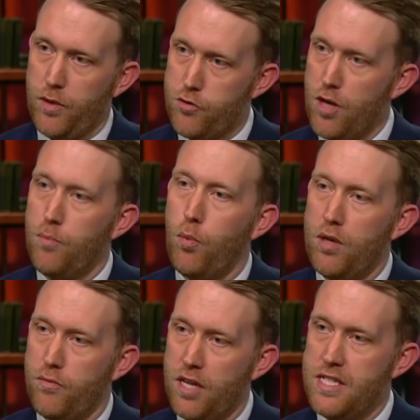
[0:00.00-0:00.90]
When Trump
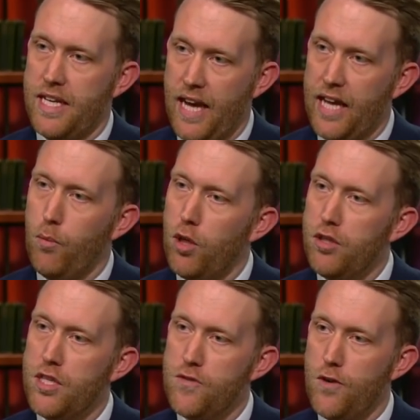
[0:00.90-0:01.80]
runs again, will
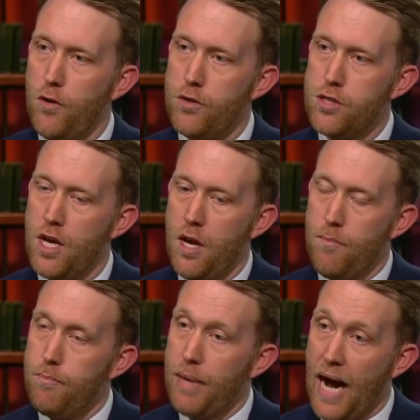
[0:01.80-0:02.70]
these folks
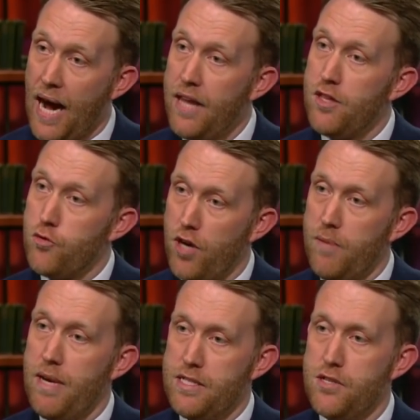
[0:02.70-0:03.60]
buy the
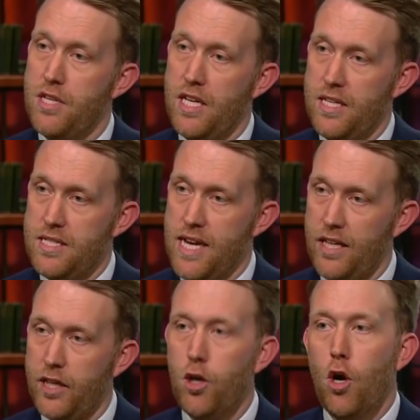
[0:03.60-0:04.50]
trade message that he is
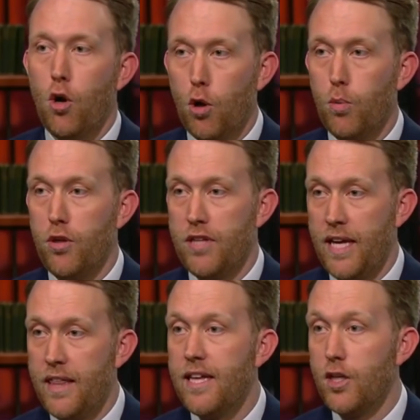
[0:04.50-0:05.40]
selling or will
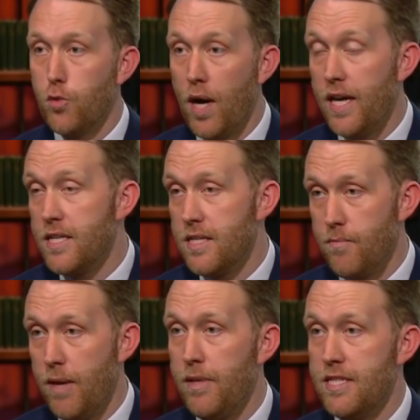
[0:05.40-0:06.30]
they think twice
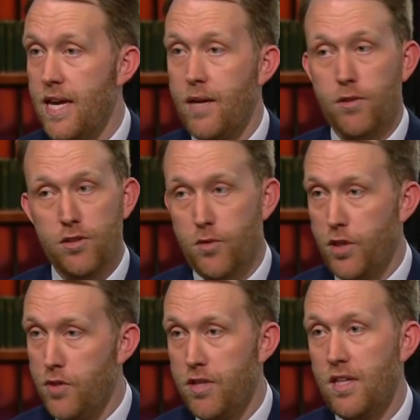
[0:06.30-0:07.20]
and maybe say, well, look
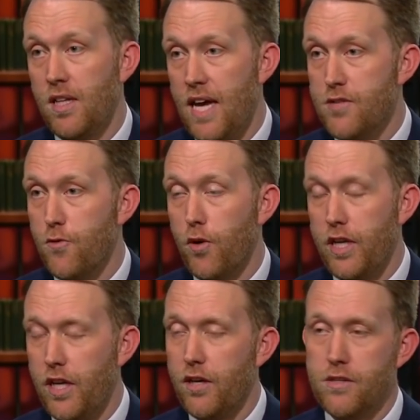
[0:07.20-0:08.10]
what you did in the last four
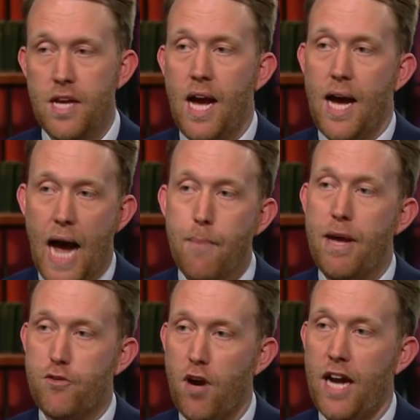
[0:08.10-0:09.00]
years. I
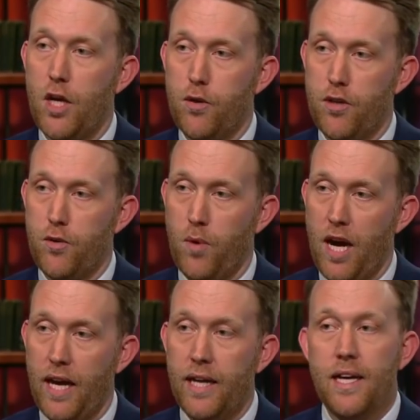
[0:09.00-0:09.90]
may try and go another
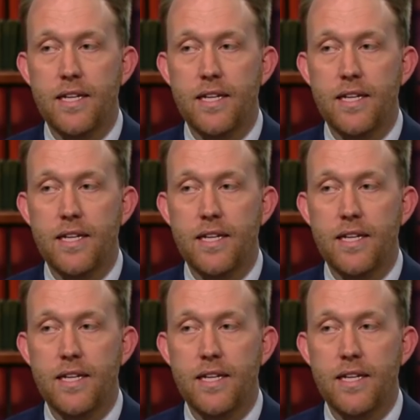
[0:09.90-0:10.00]
way.